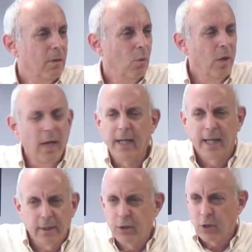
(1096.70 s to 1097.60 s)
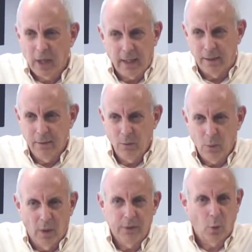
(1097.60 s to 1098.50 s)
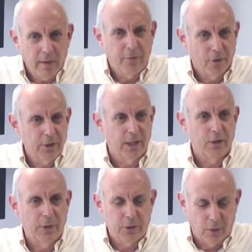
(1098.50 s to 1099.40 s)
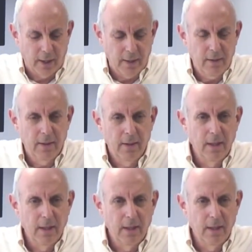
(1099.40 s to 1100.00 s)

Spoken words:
We're not against trade. We want 21st century trade,